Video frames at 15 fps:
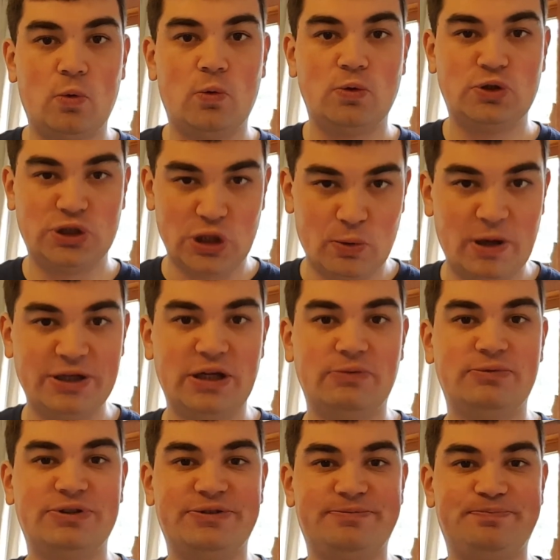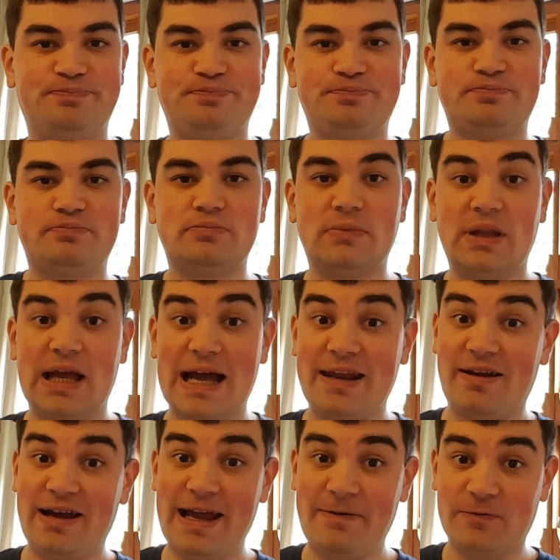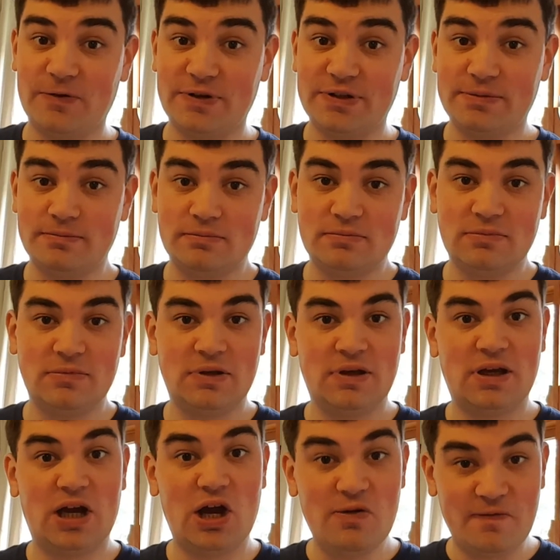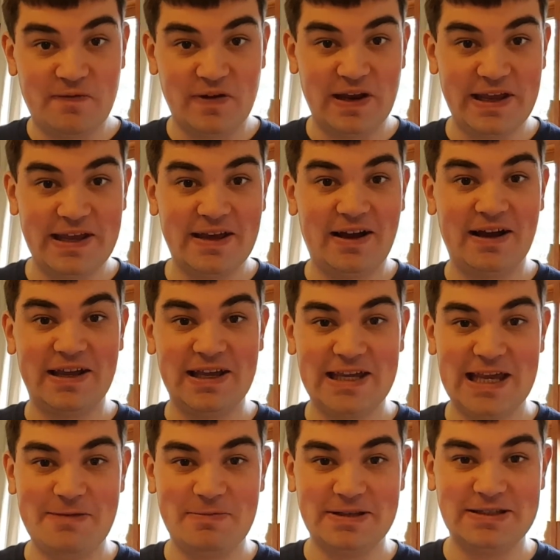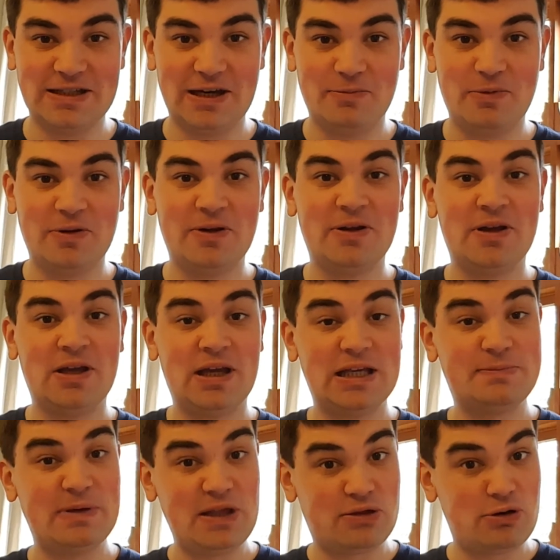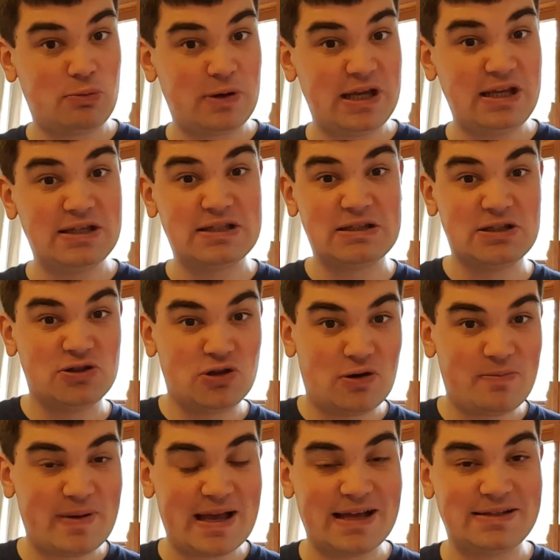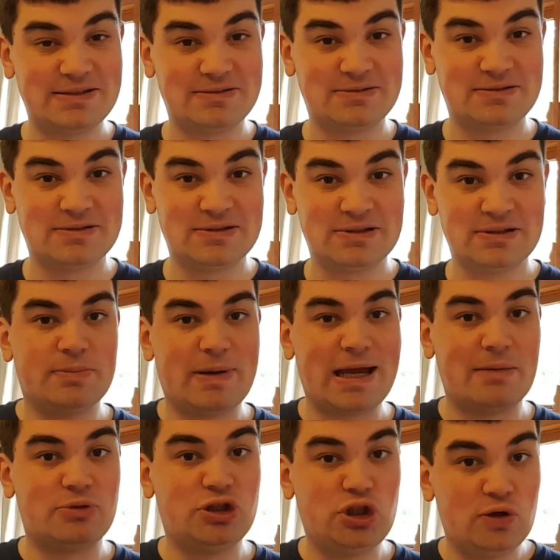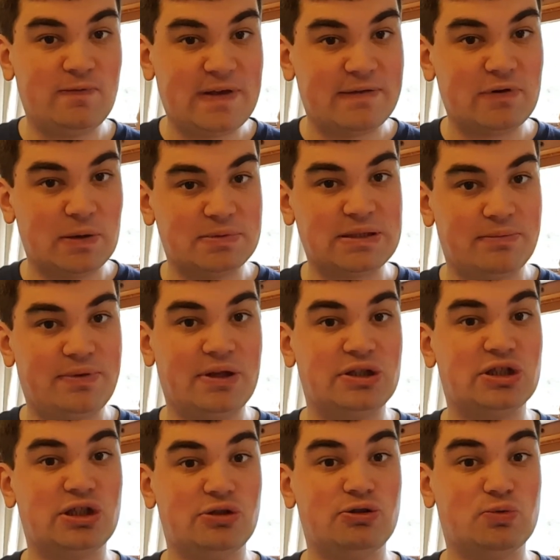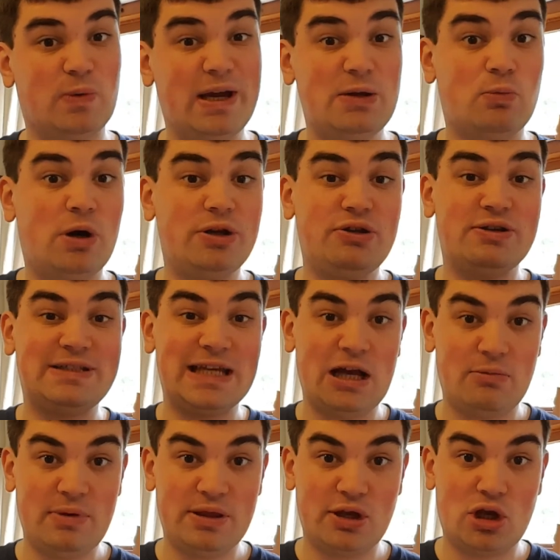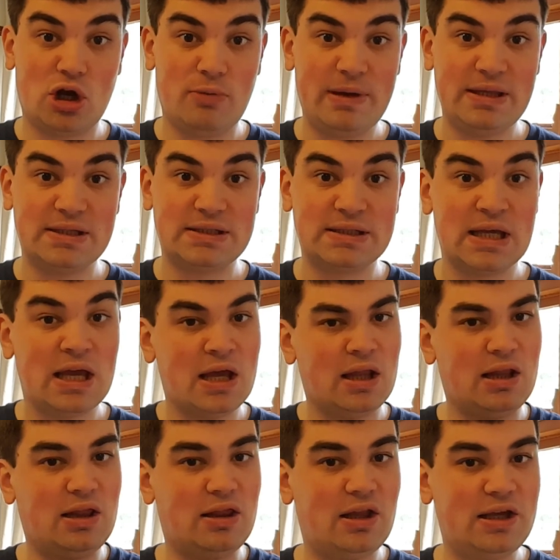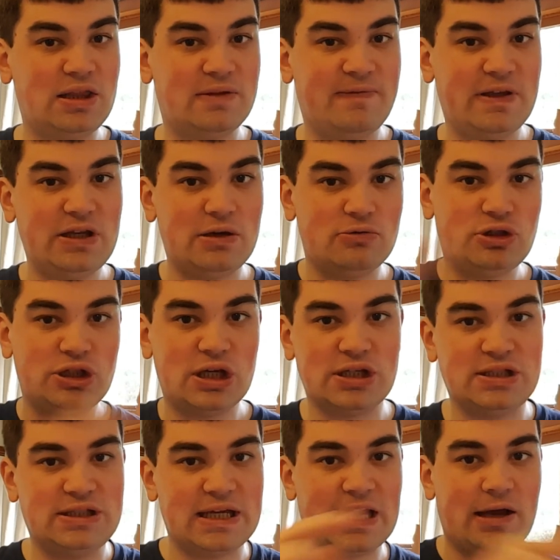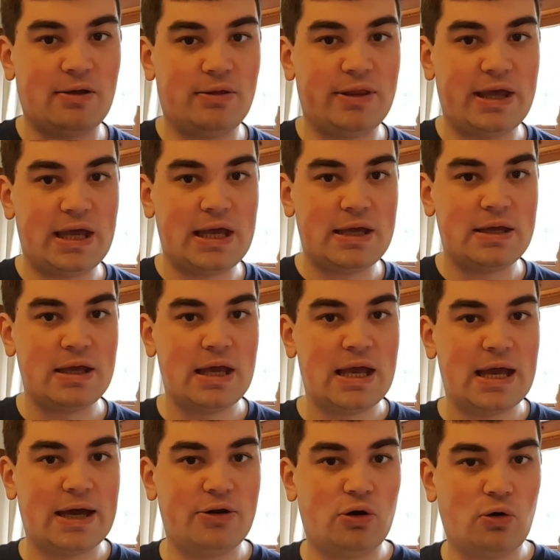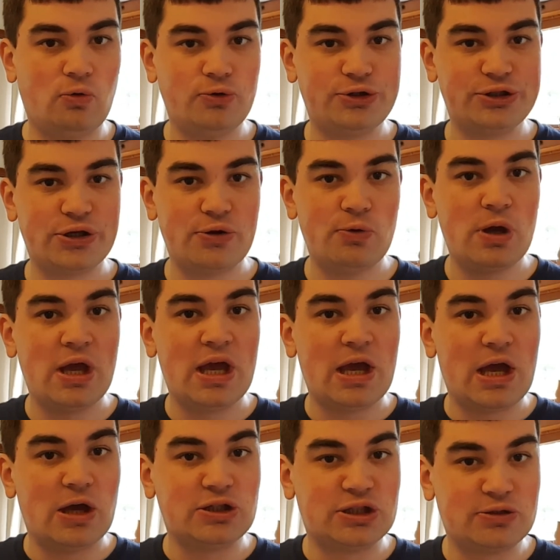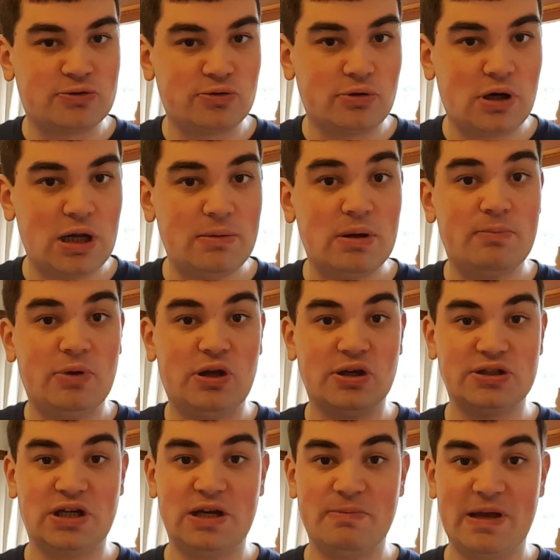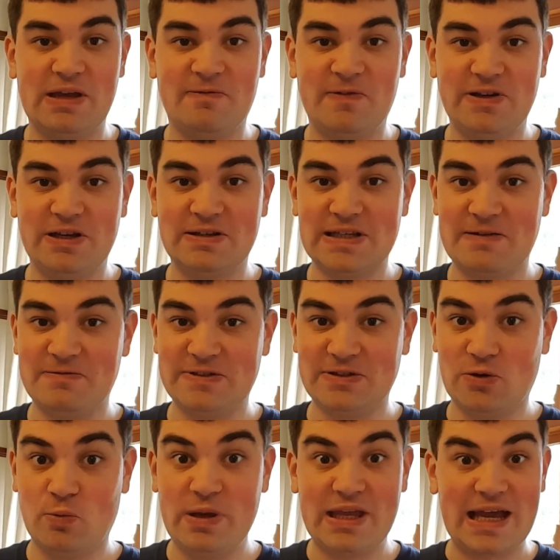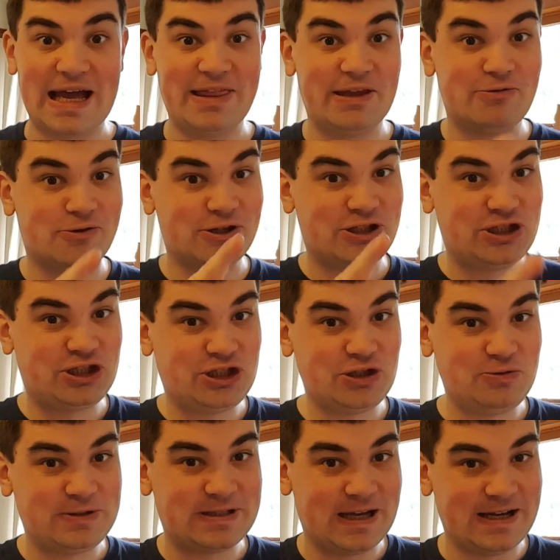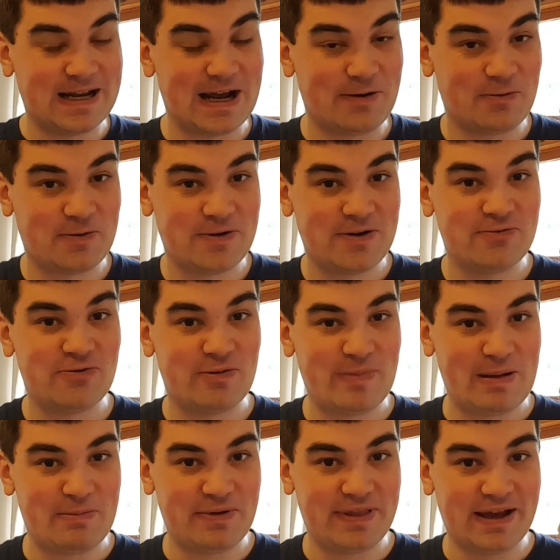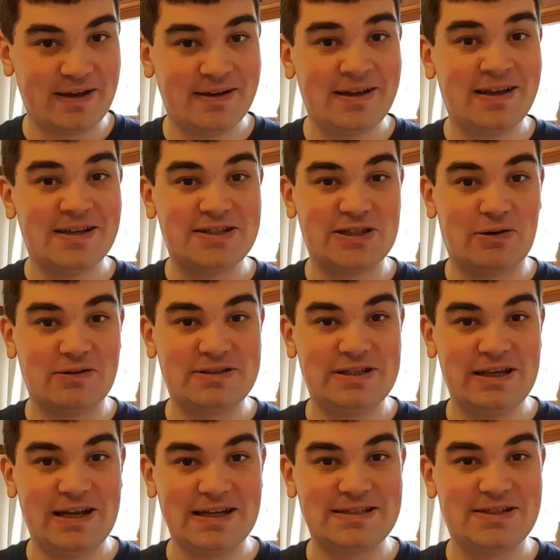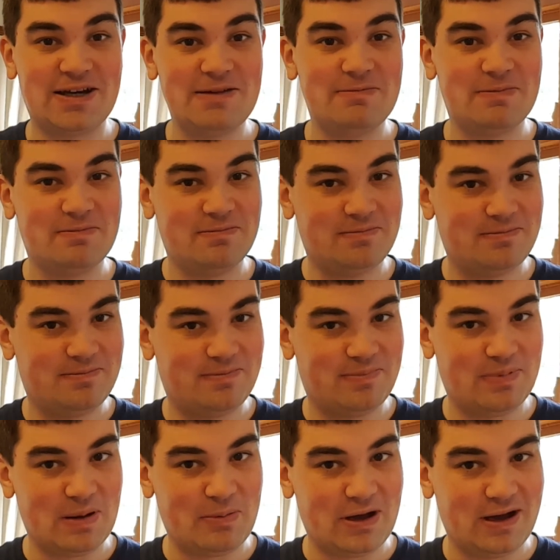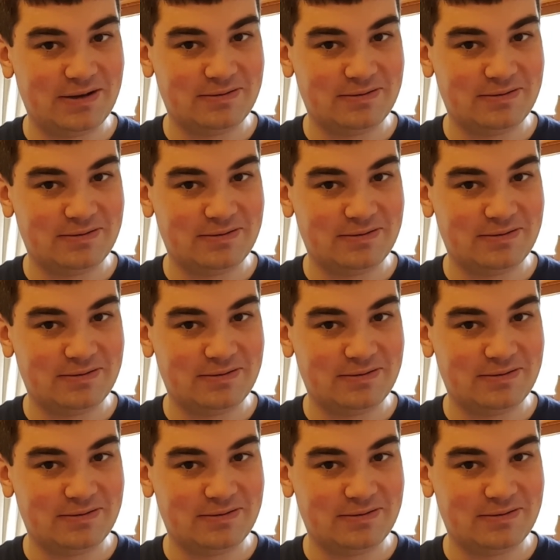So I don't. And I haven't. Hopefully, I can keep this up. It's been 3 weeks, not bad. So perhaps you've given up something to lose weight. Why don't you tell me in the comments, like the video just down there, and also subscribe, because I make videos every single week and they're on a Tuesday now. Remember that. So I'll see you next time. Bye